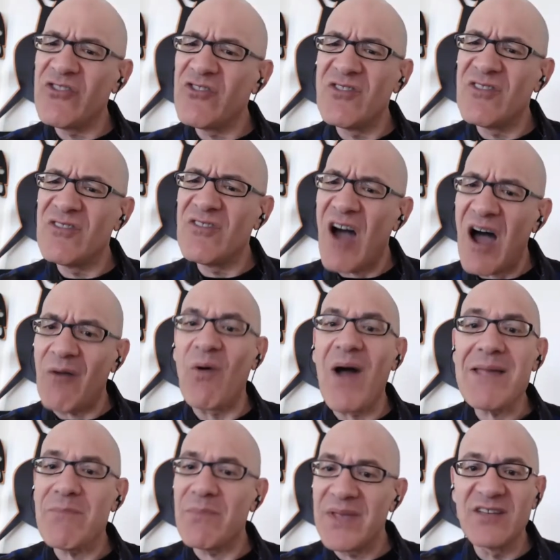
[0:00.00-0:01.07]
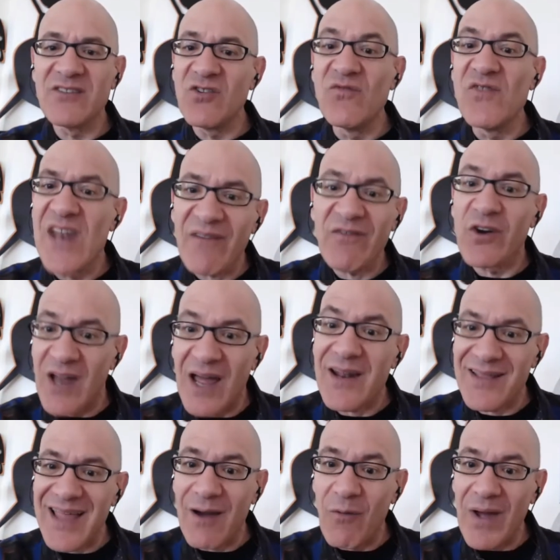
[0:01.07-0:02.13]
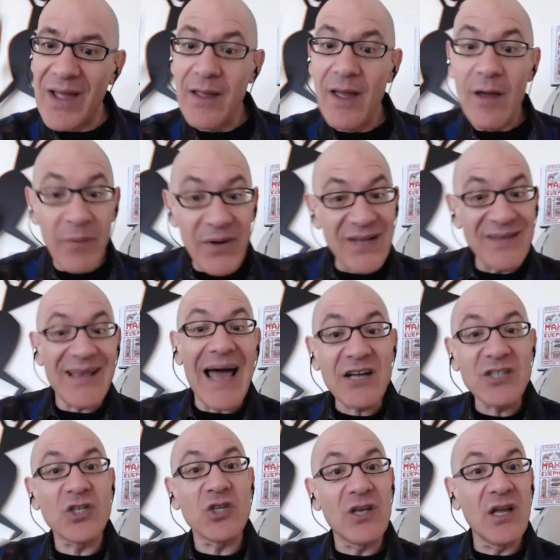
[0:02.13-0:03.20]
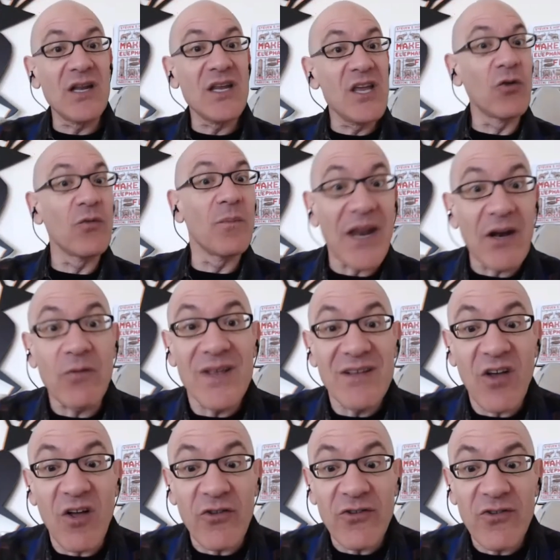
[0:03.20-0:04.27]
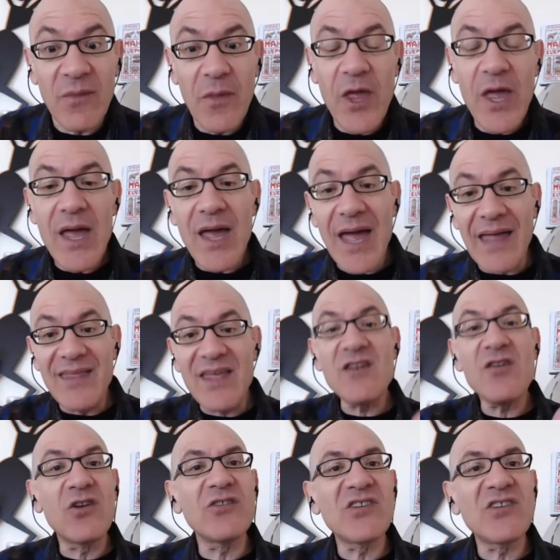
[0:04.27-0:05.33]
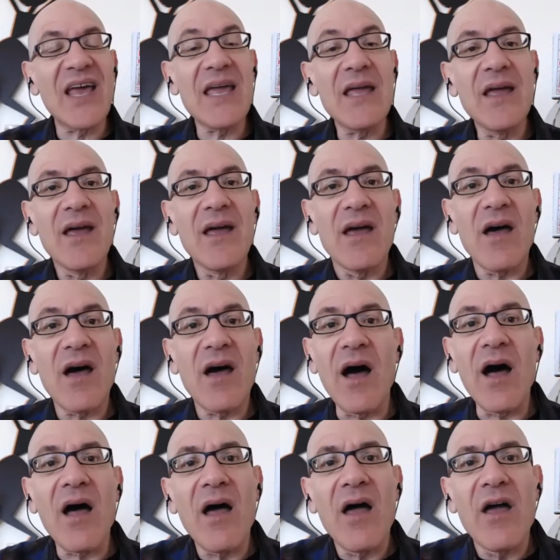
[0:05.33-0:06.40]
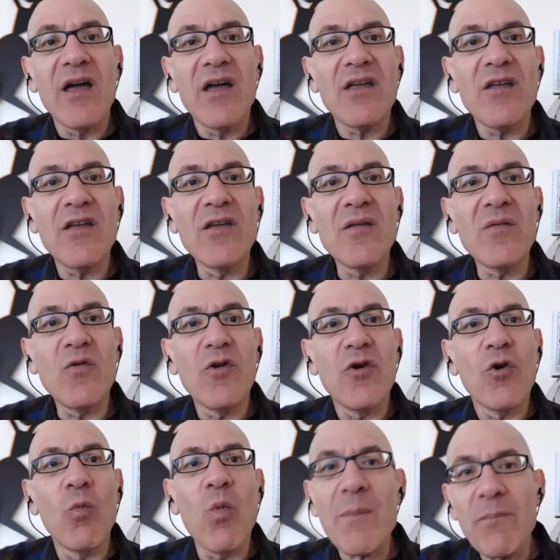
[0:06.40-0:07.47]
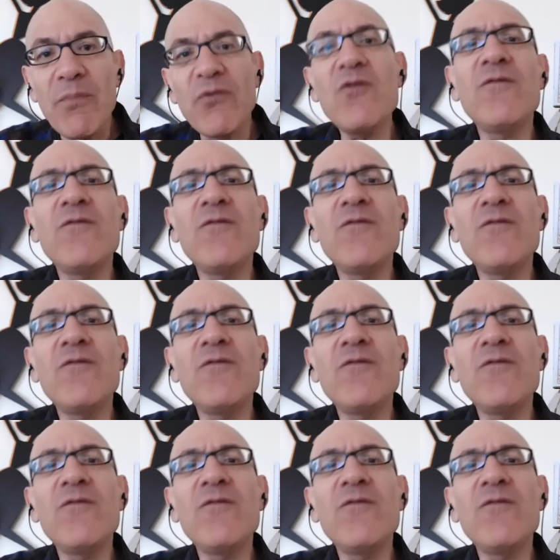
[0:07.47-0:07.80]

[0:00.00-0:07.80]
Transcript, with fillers: not right because you've never done it that way, but it's actually gonna yield better results. And then you could say, uh, uh, what proof